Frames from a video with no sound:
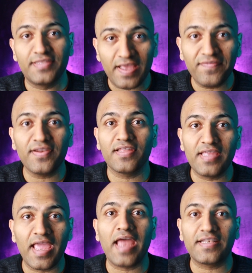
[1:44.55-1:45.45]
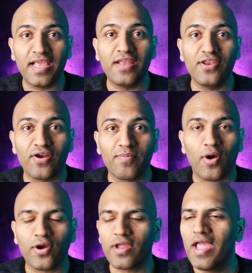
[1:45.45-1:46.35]
definitely at ten year
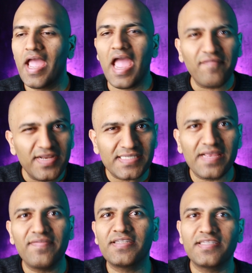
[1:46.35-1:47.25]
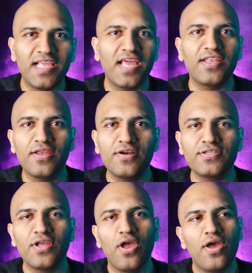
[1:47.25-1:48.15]
mark, every seven to ten years,